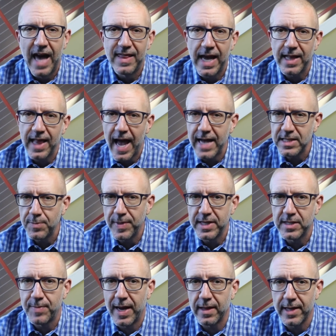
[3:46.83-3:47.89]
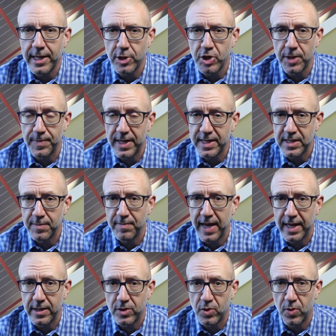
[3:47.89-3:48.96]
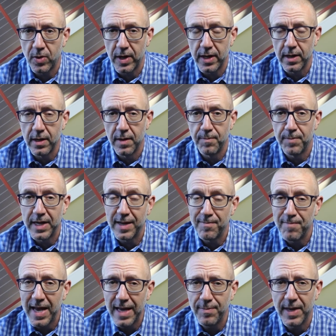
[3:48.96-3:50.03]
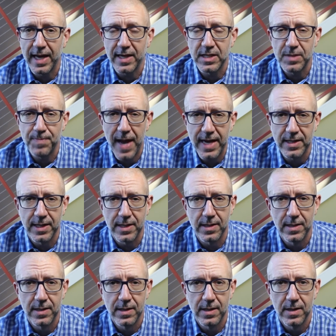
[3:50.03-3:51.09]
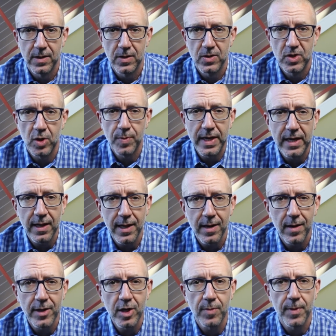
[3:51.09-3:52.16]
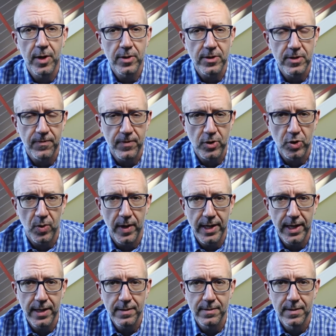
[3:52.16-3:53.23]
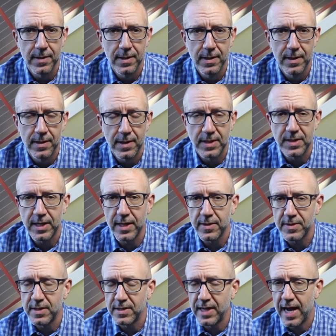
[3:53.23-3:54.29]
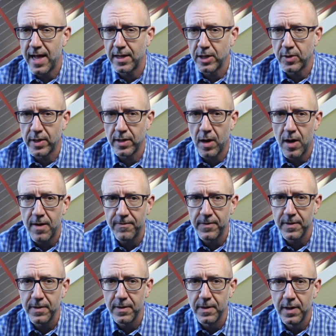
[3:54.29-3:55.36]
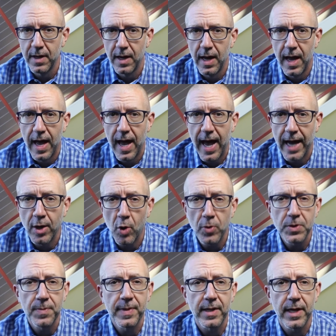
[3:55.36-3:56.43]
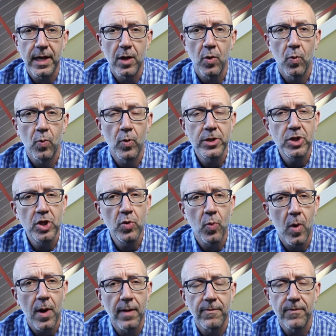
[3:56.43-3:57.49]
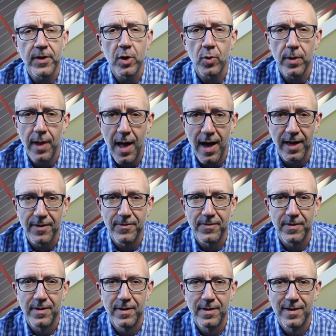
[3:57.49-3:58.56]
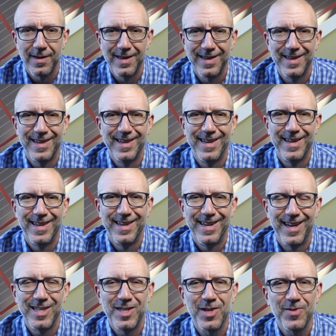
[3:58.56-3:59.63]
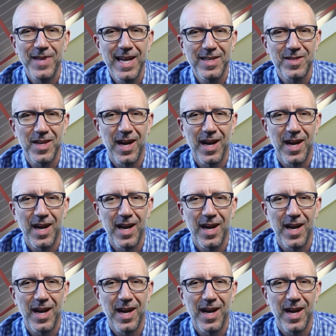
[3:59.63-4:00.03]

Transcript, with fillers: That last piece about leadership isn't mandatory, but it may be expected. So be clear on your motives for joining, the skills and talent you can offer, and ultimately what you want for your life. Until next